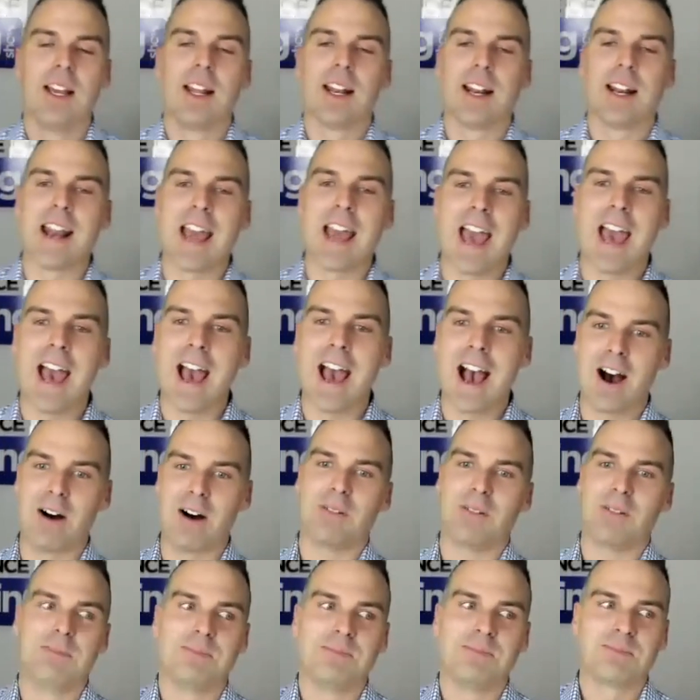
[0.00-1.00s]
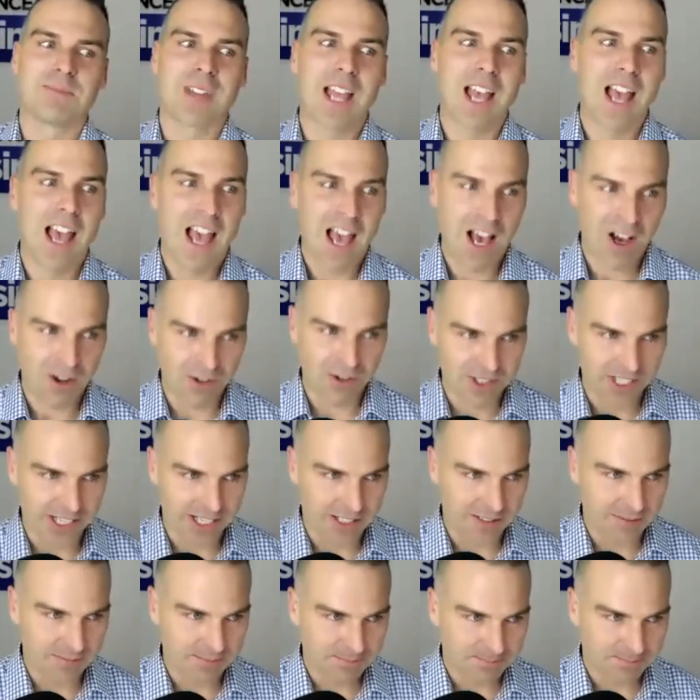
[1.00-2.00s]
Now,
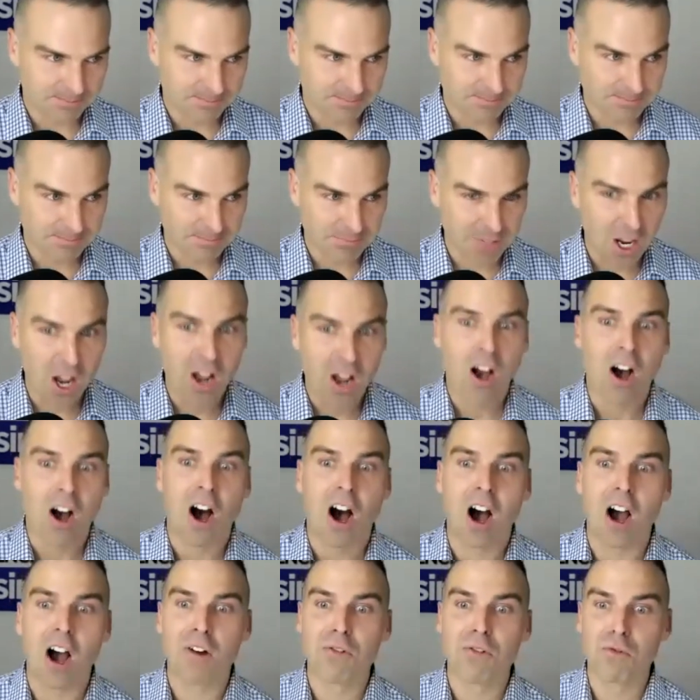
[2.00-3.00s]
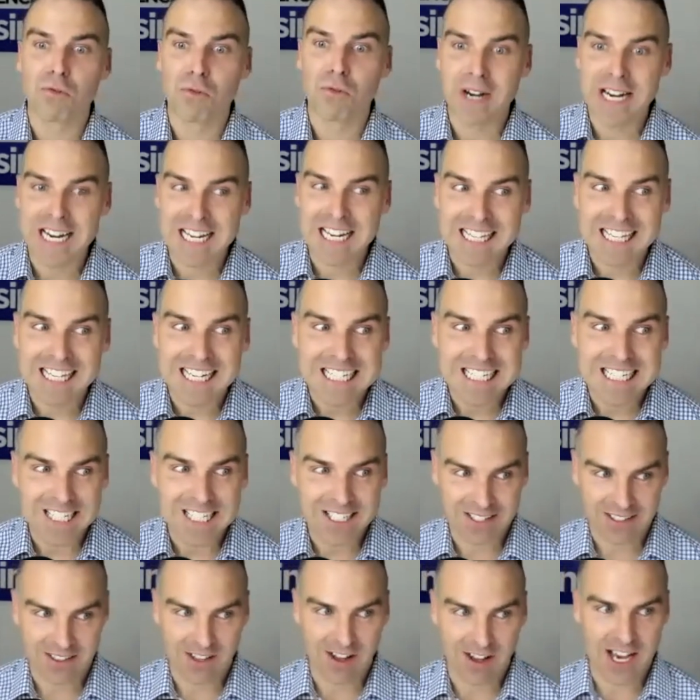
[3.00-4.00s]
Aldi, I really
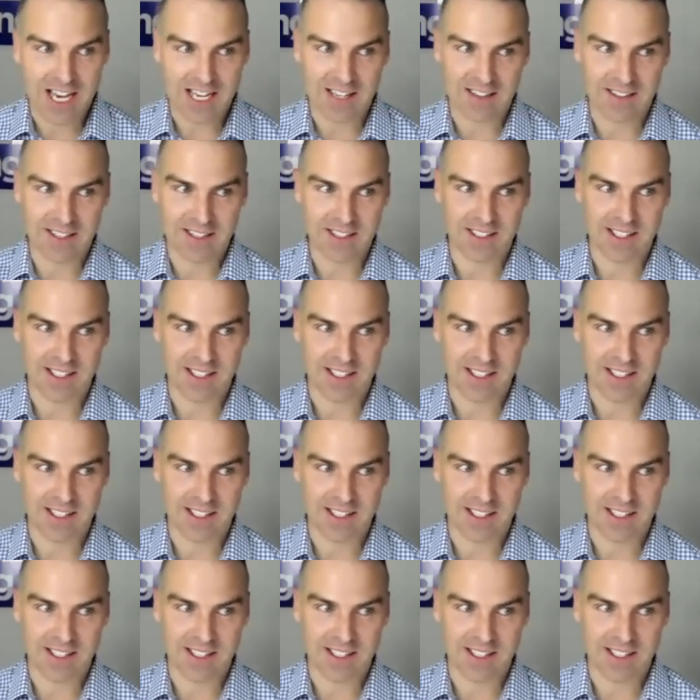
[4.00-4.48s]
dislike this